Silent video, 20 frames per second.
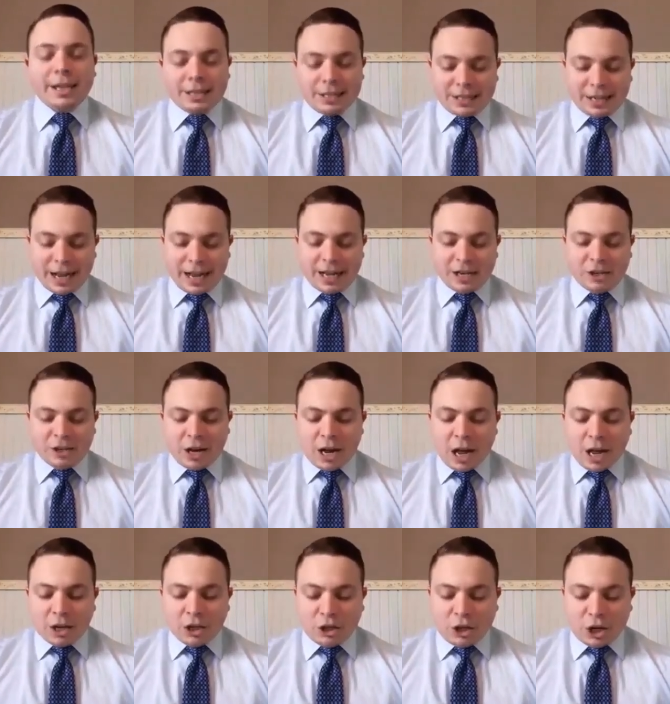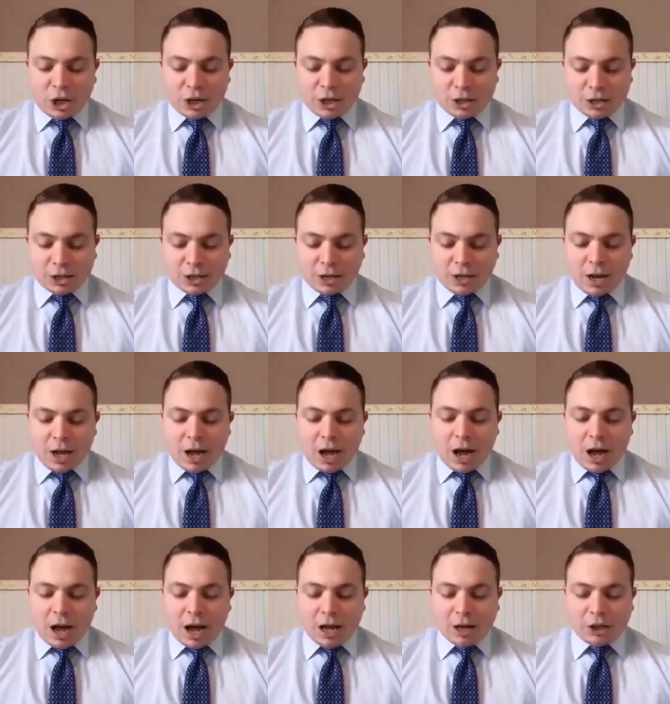He's saying, Just
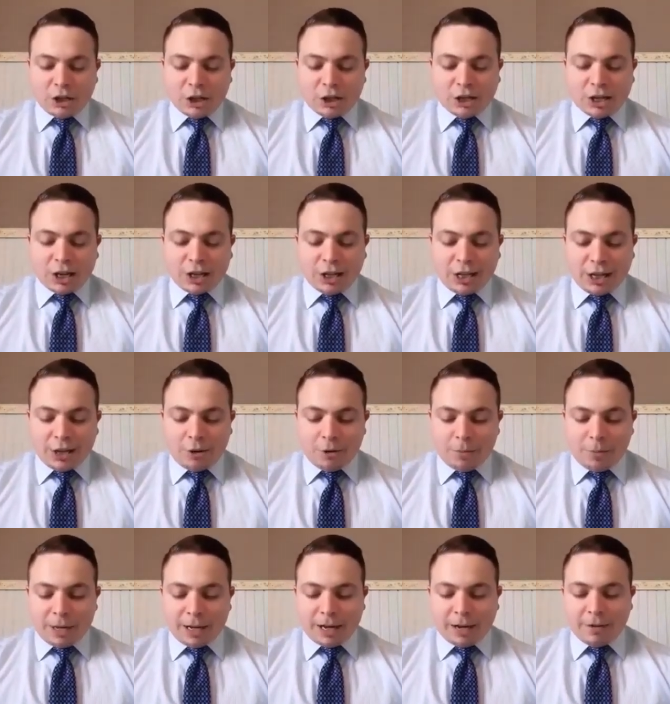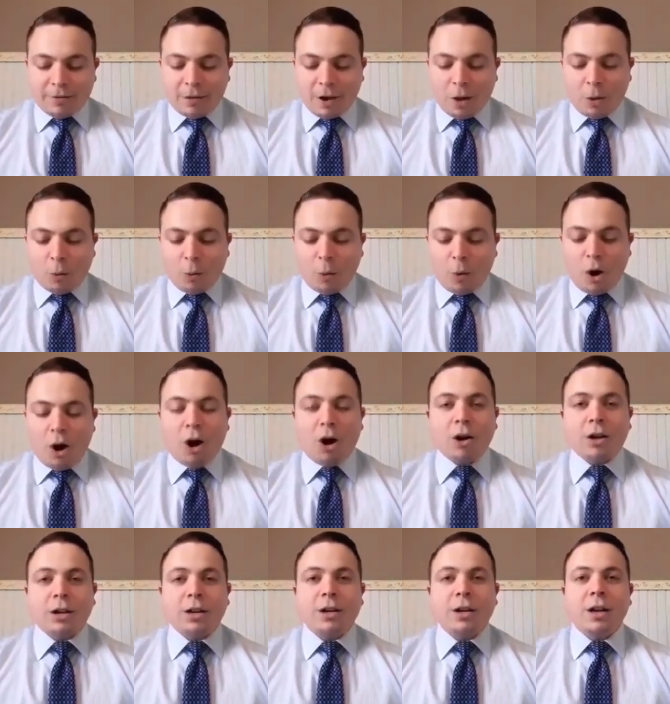uh, just a little bit of a walk